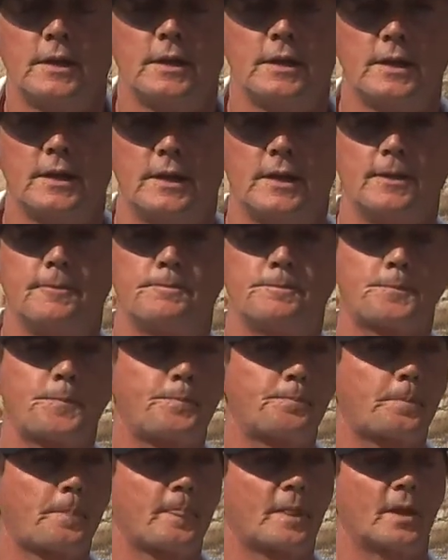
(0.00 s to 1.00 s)

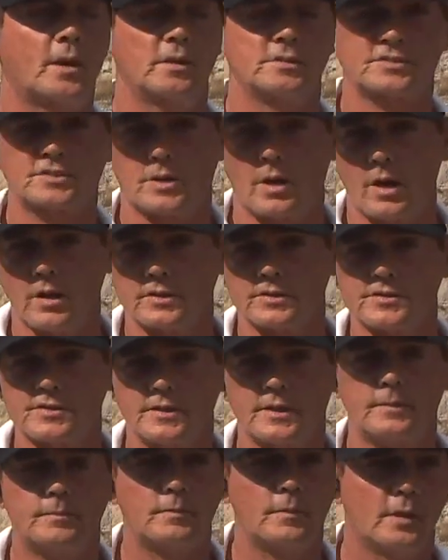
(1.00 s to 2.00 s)
on
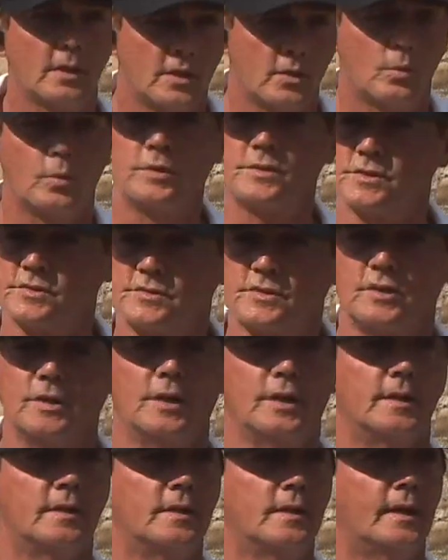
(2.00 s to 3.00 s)
scholarship, which is
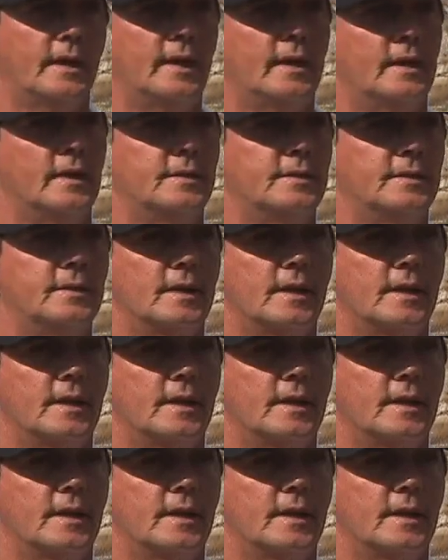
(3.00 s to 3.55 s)
good. And